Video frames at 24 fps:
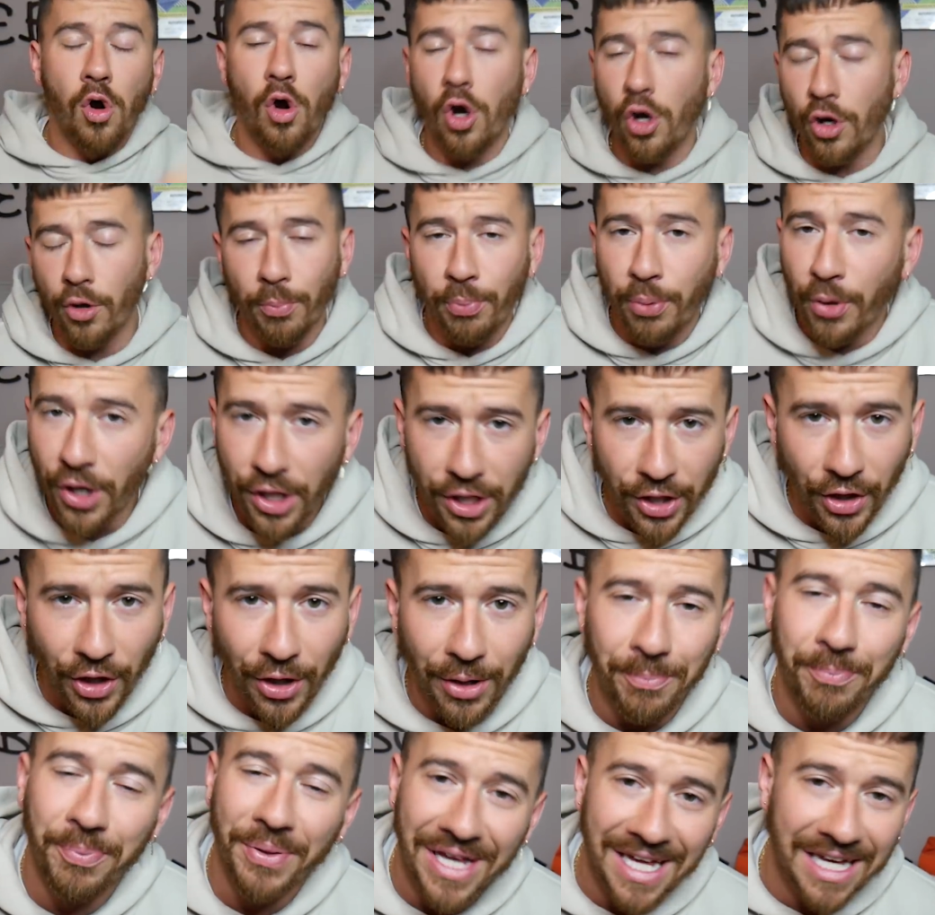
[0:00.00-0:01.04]
oh, you're putting it
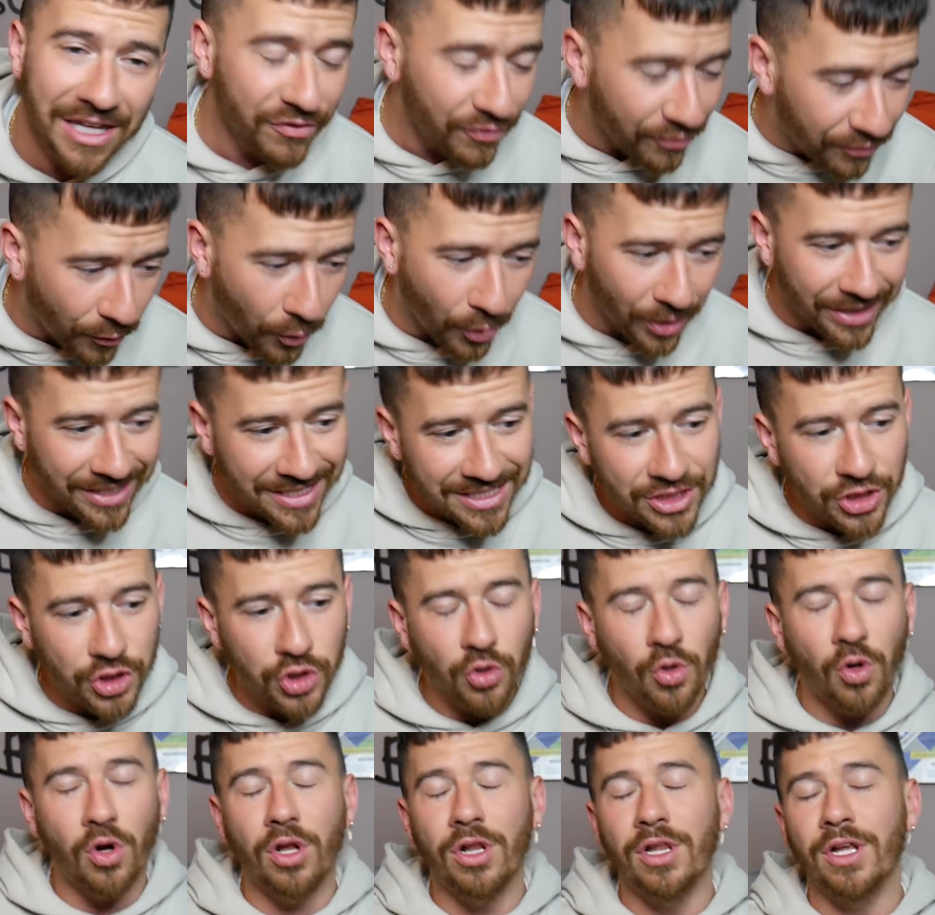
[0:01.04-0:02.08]
on a PS4
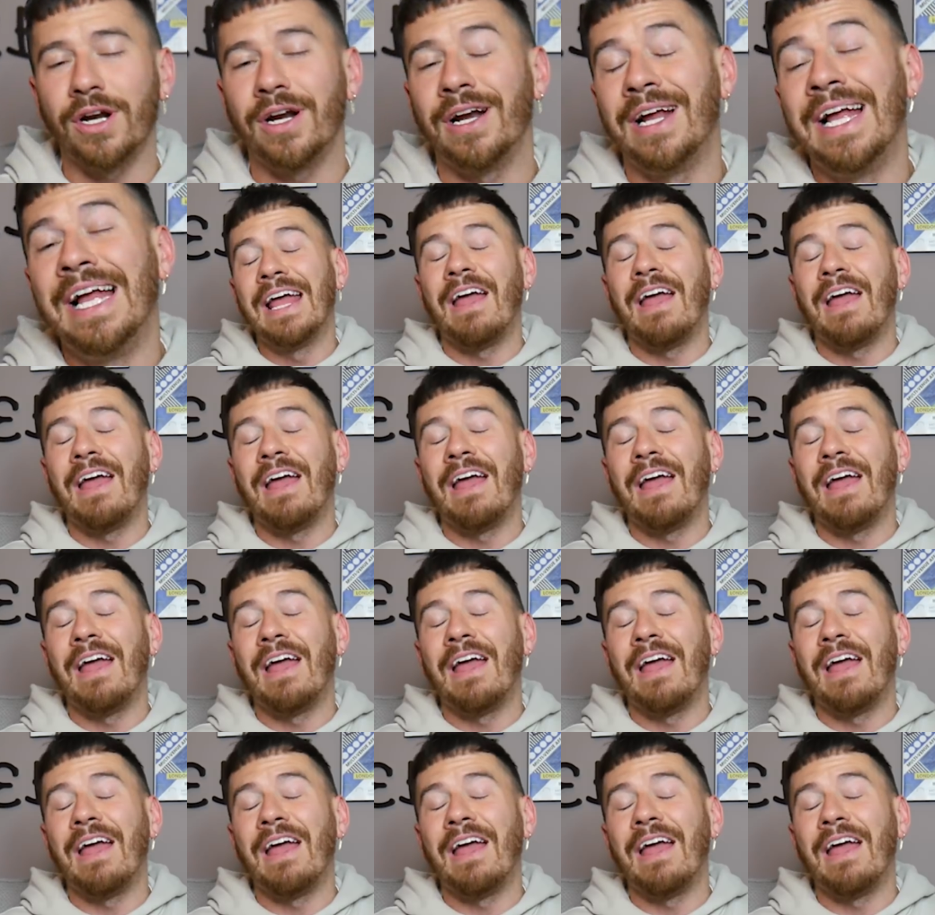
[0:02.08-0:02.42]
controller.